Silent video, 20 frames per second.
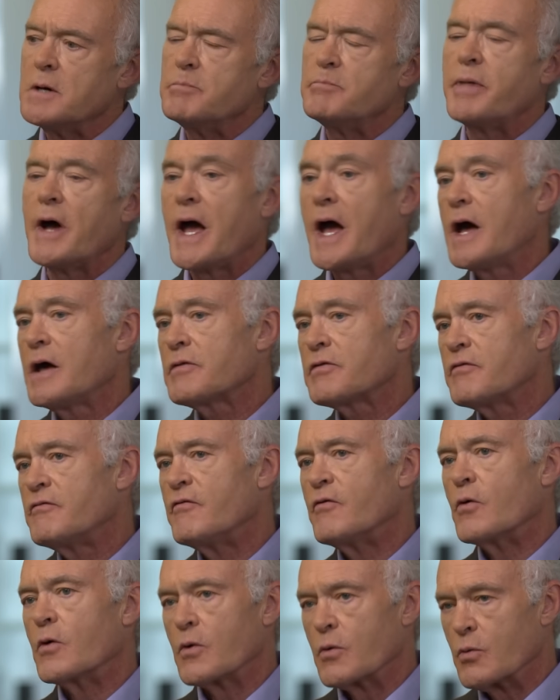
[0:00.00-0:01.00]
path
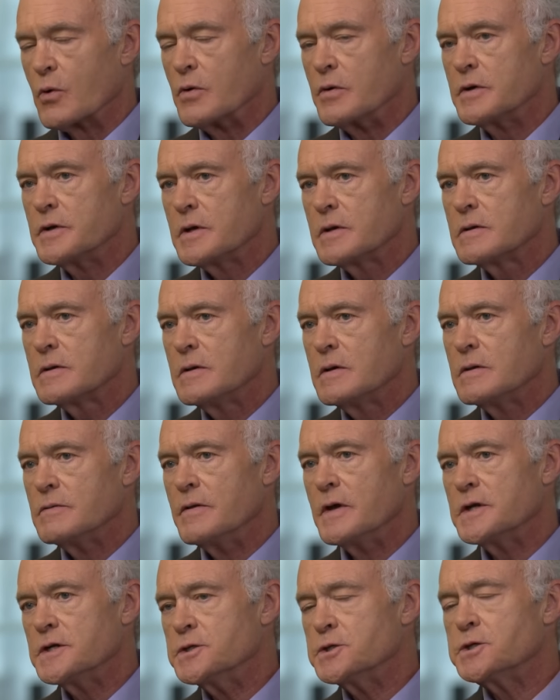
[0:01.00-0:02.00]
forward
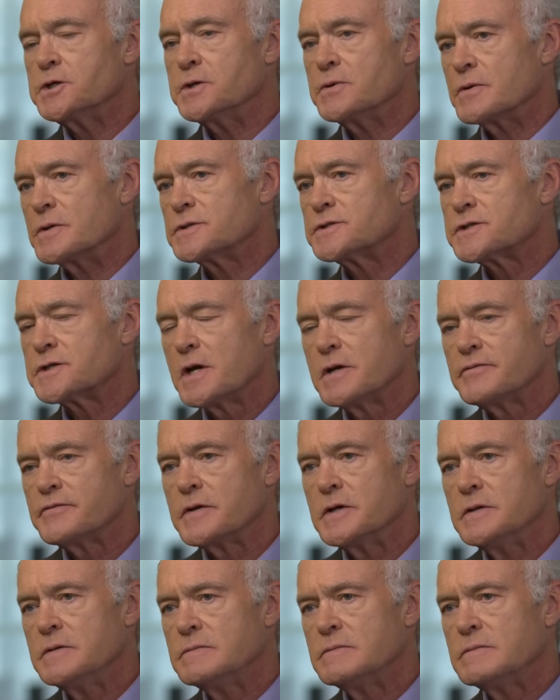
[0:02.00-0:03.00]
that ensures safety?